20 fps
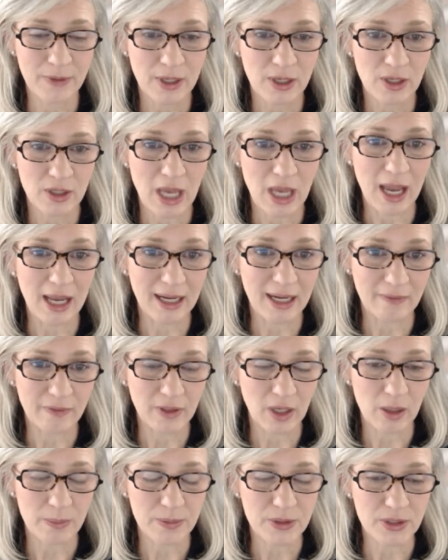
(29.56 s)
high-level
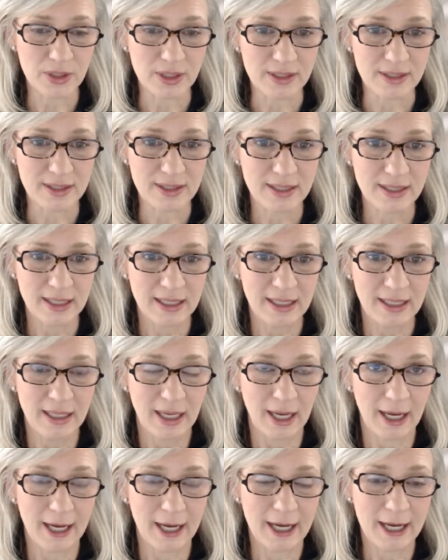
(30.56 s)
options.
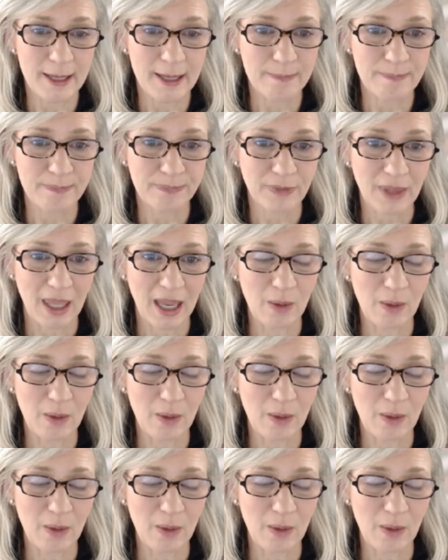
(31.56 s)
I